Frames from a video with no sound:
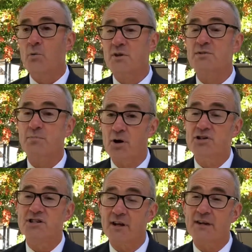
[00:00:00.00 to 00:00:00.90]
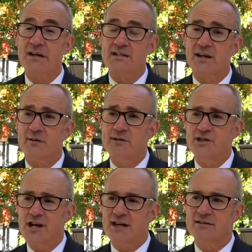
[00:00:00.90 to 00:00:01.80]
This project, I think, is going to
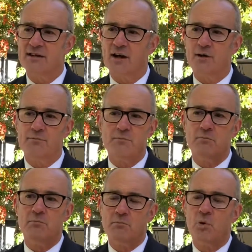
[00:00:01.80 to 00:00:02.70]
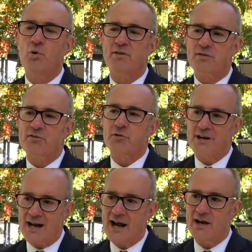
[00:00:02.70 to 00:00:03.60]
inject, more than
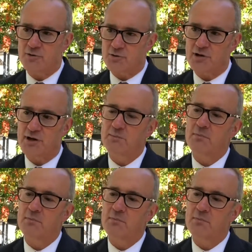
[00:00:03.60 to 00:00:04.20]
$300